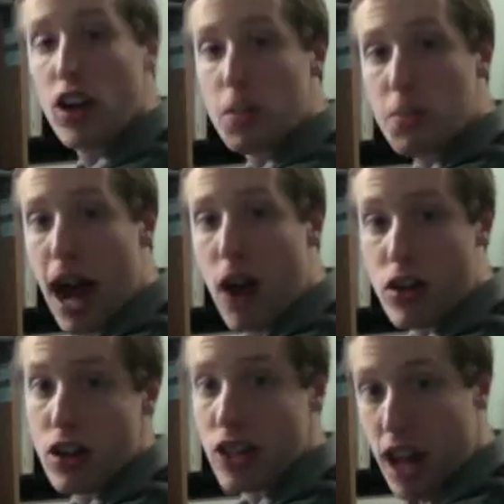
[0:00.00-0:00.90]
to power
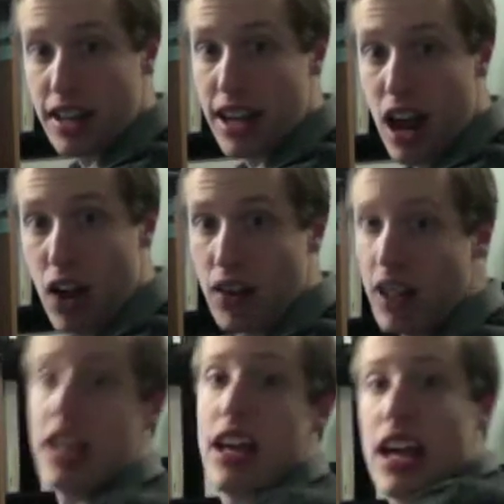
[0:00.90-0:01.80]
to shut down.
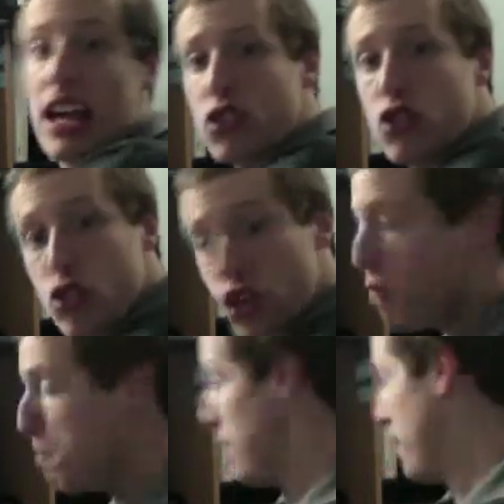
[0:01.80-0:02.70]
It's stupid.